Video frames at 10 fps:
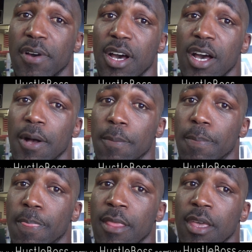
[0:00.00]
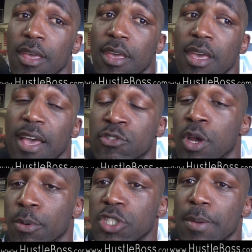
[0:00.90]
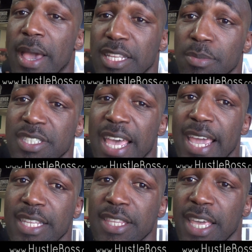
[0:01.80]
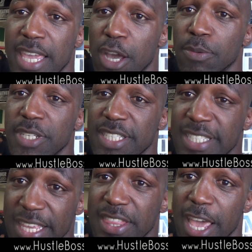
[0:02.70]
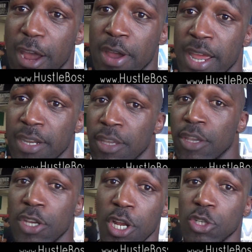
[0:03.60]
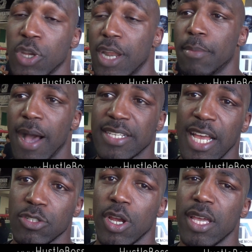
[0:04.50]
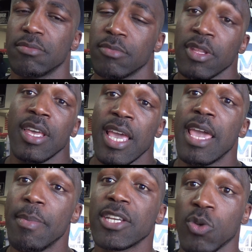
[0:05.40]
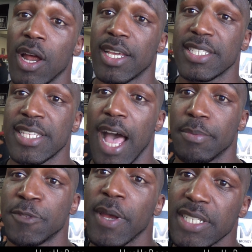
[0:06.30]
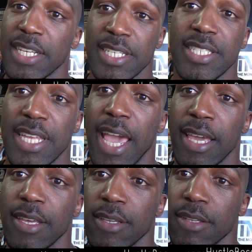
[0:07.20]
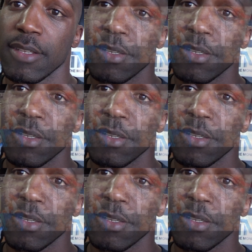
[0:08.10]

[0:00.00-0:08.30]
Uh, If Triple G made the mistake to think he'll just sit there and, you know, try to box Andre, he must try to get stopped, especially at sixty-eight.